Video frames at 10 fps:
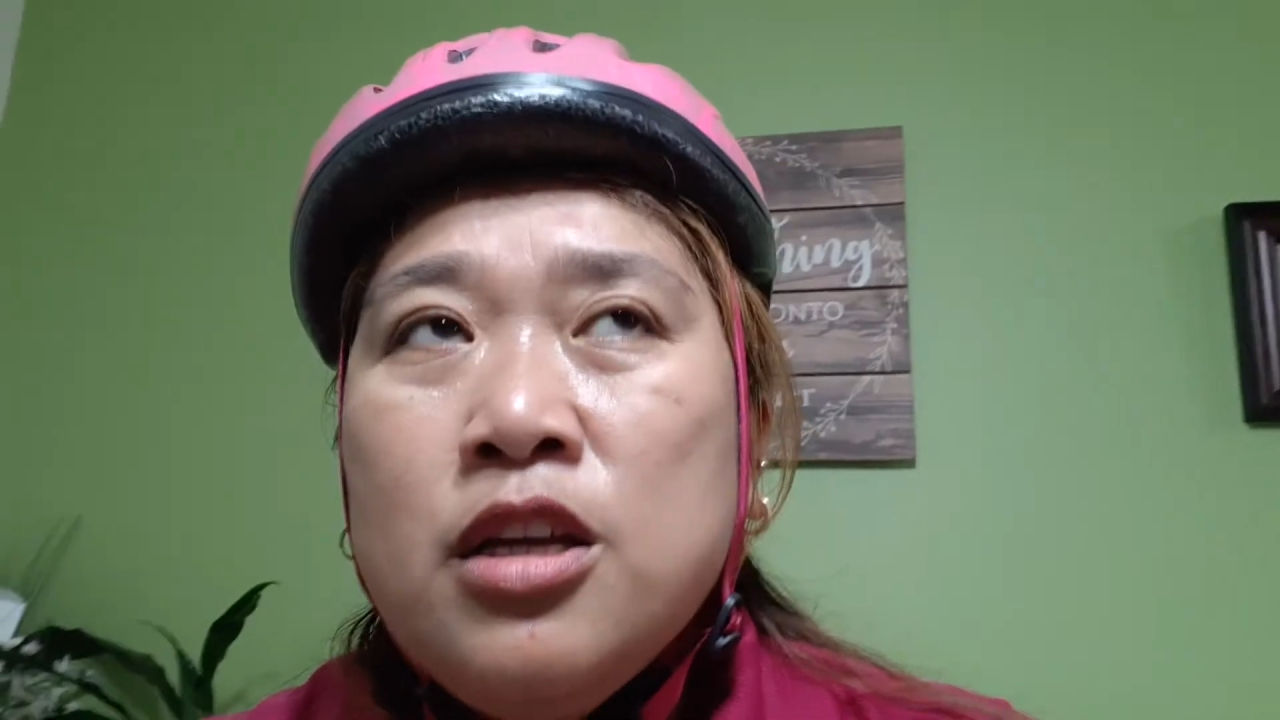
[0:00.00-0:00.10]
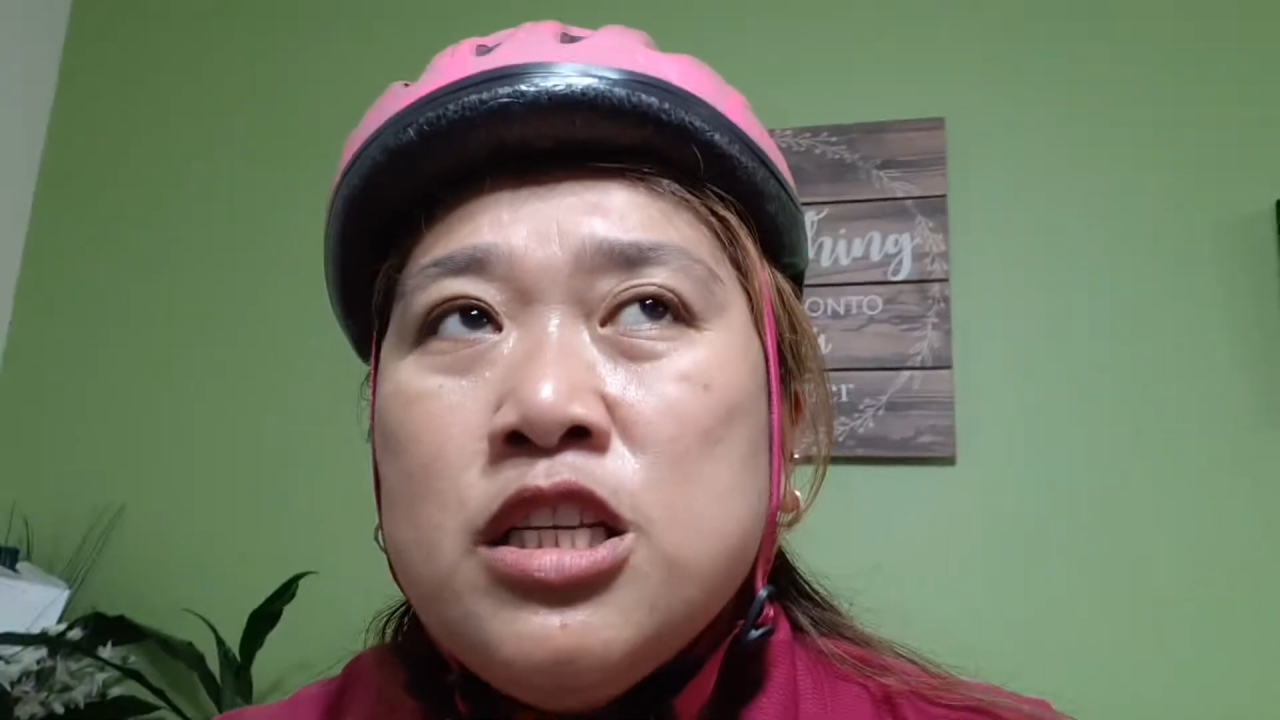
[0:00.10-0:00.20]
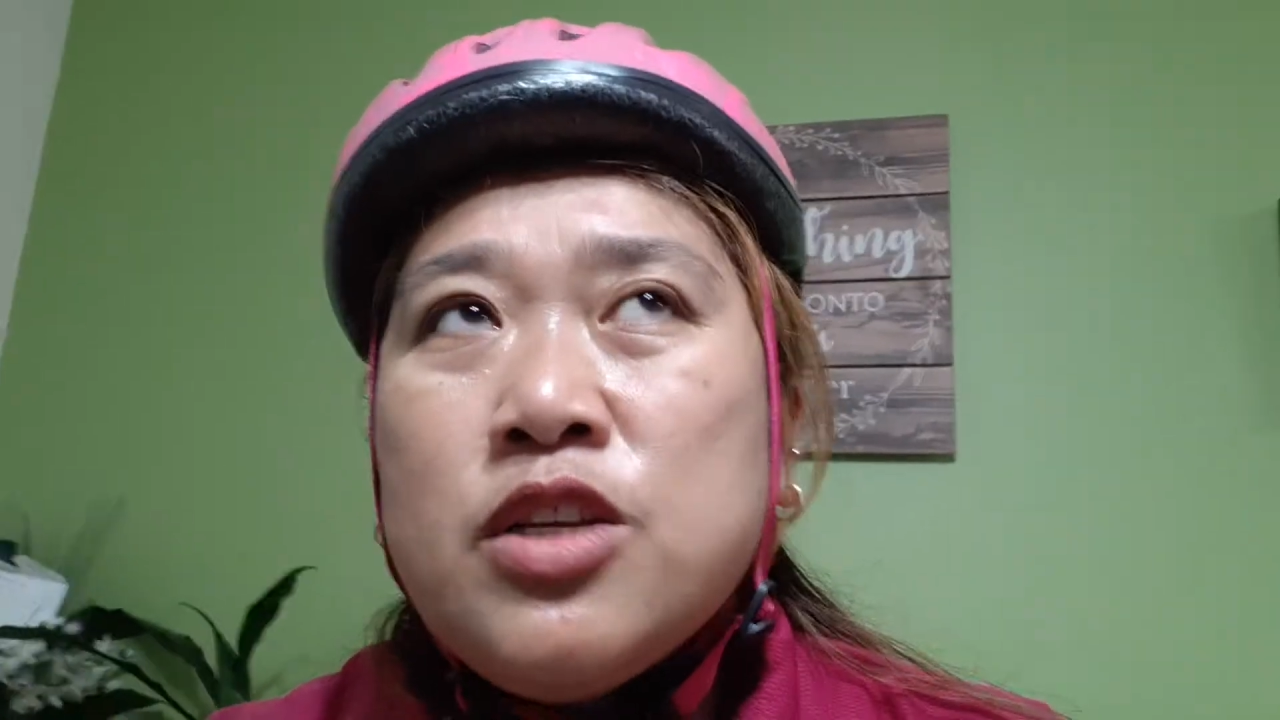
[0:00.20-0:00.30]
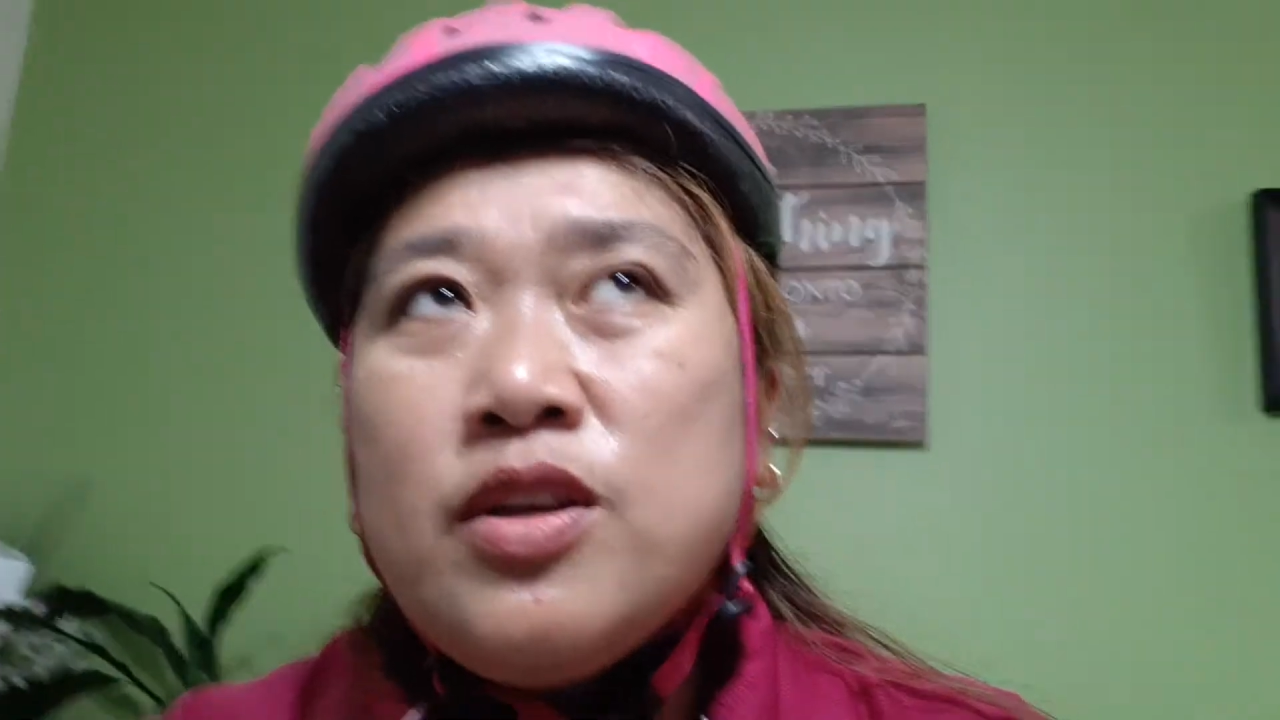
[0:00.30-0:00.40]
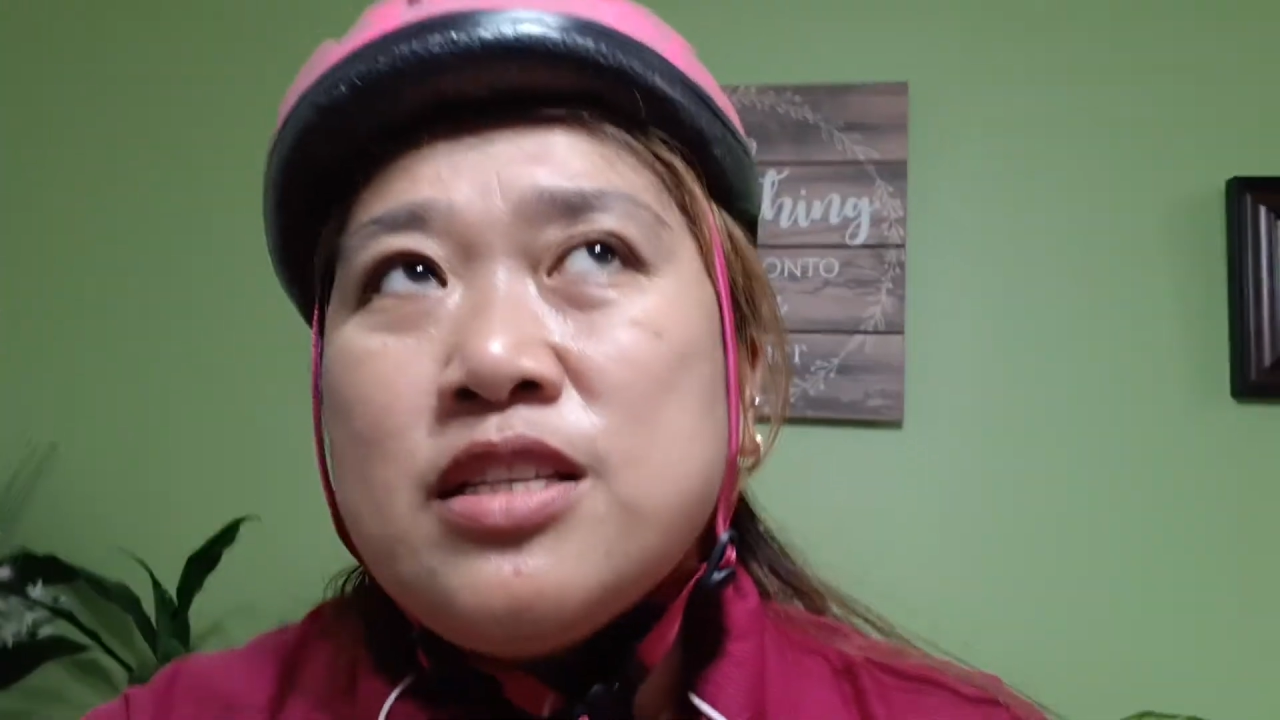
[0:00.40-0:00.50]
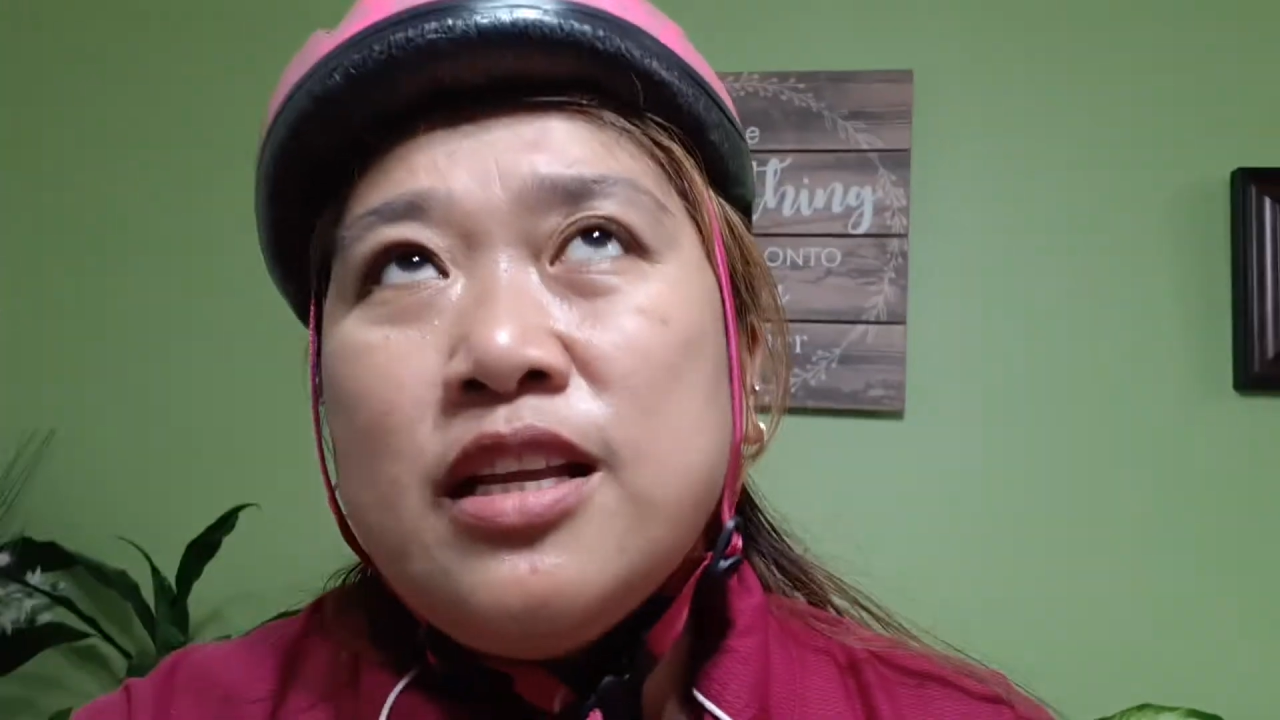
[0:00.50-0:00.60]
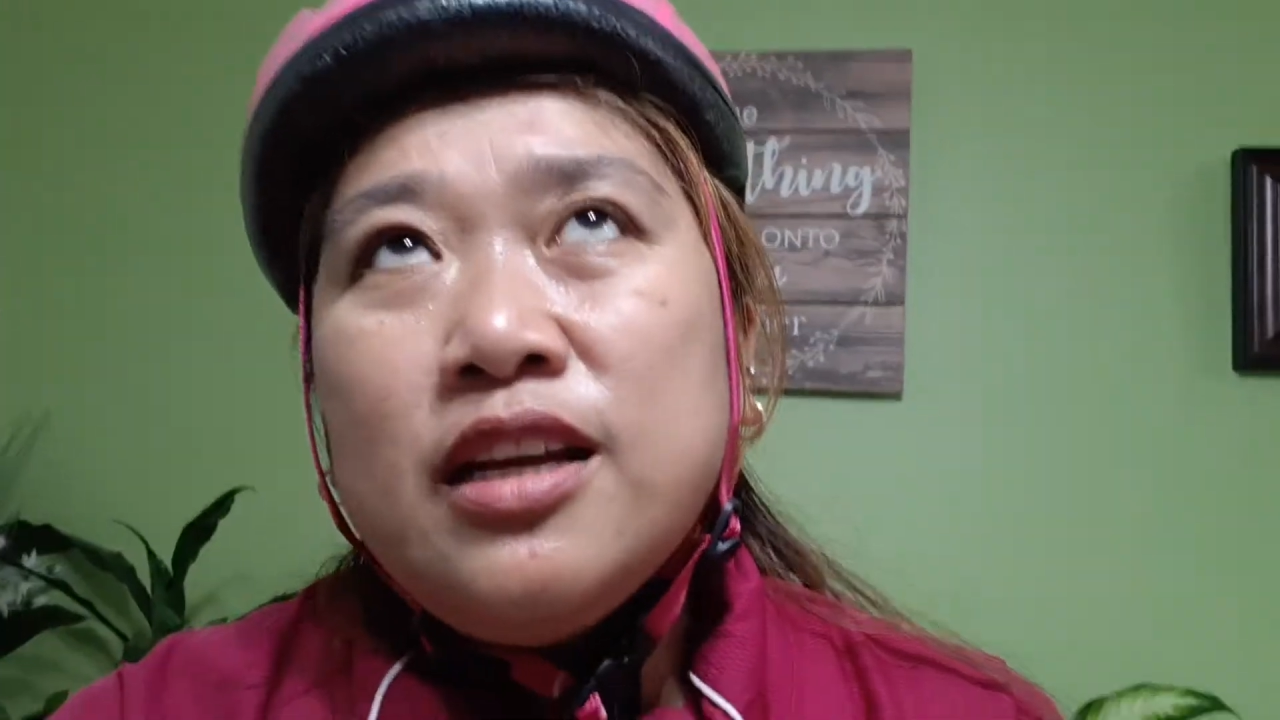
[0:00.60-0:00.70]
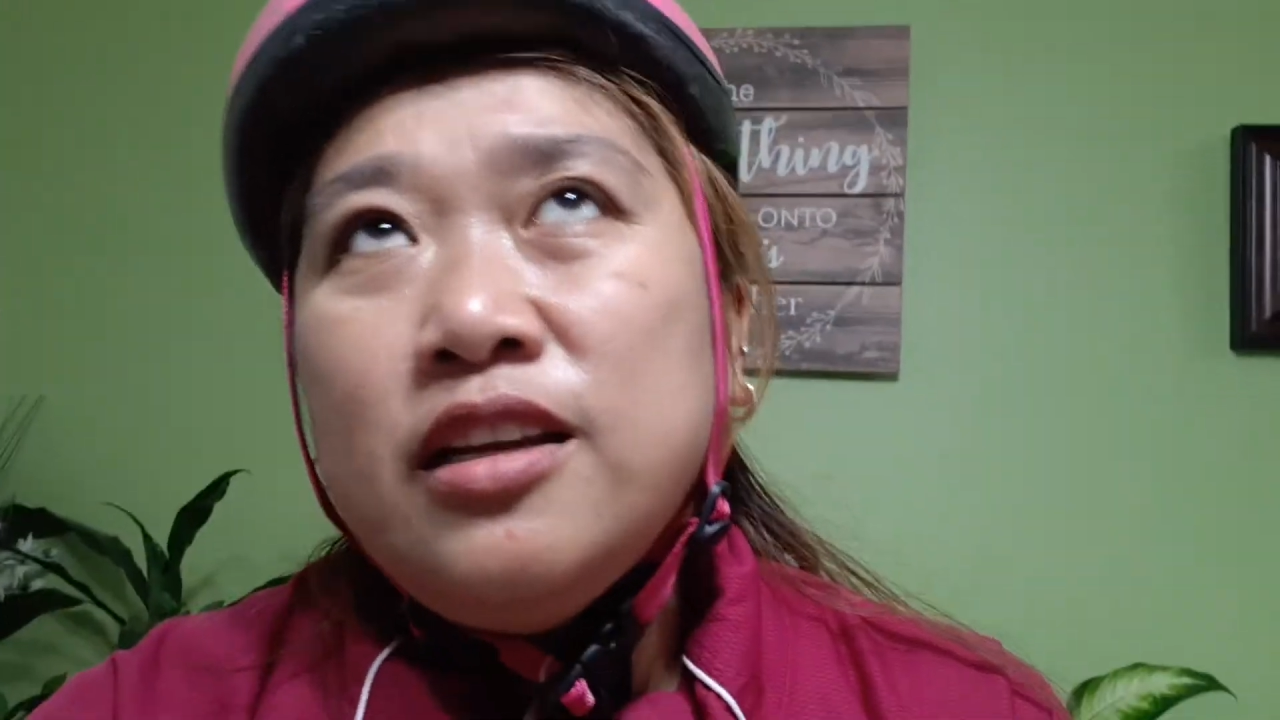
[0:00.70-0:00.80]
So it's like